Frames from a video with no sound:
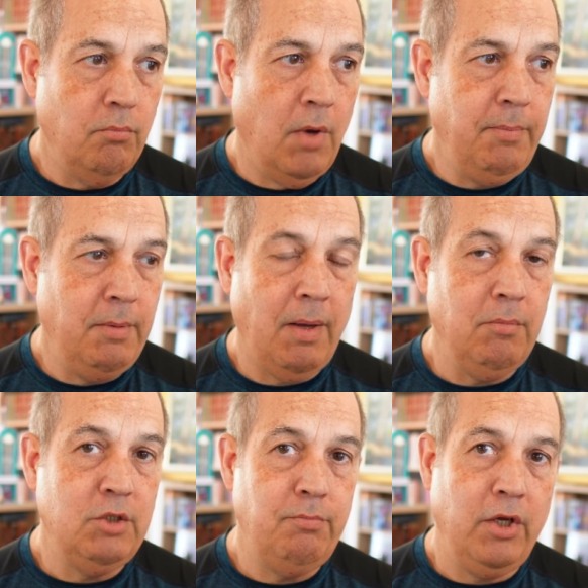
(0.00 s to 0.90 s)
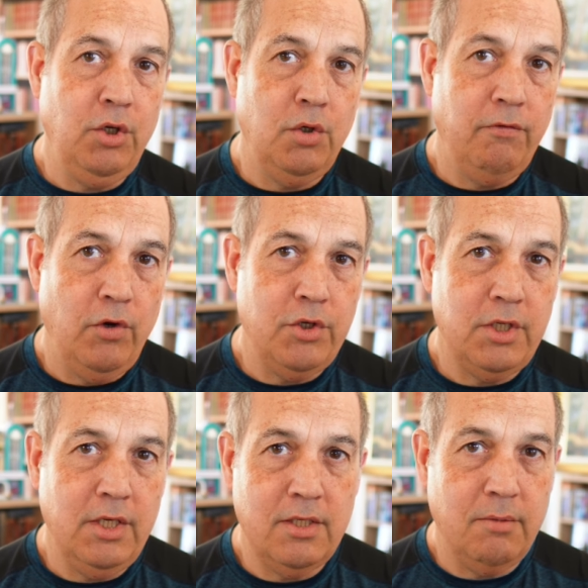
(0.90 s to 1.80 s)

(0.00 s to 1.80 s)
might be published by universities